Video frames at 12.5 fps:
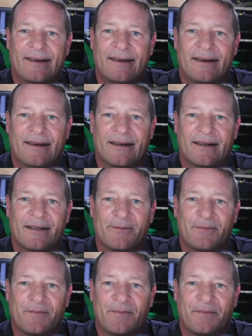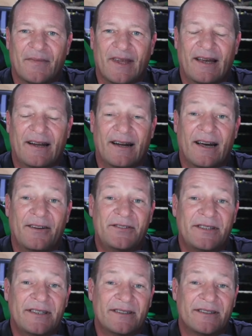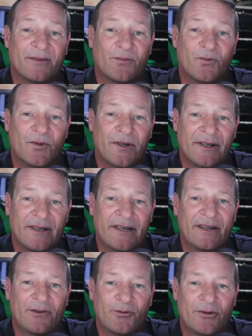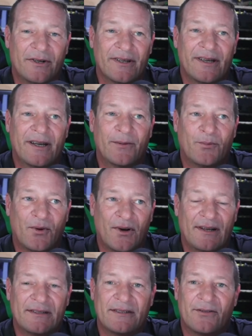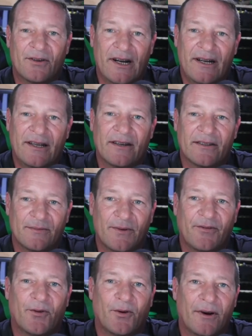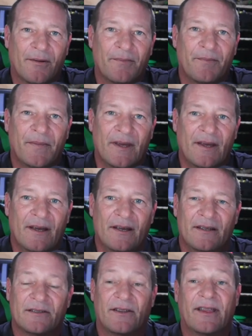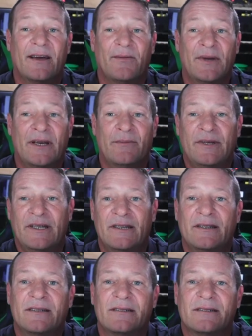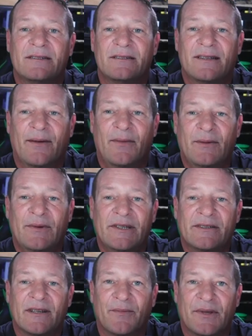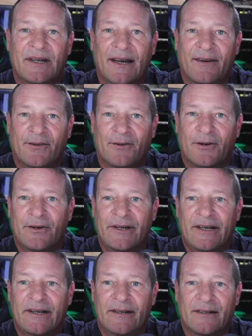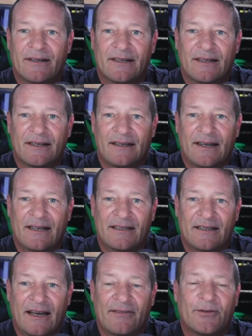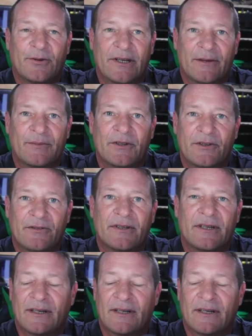Uh, and I've seen some really, really impressive red tails before. So that may be that may be something down the road here after we get moved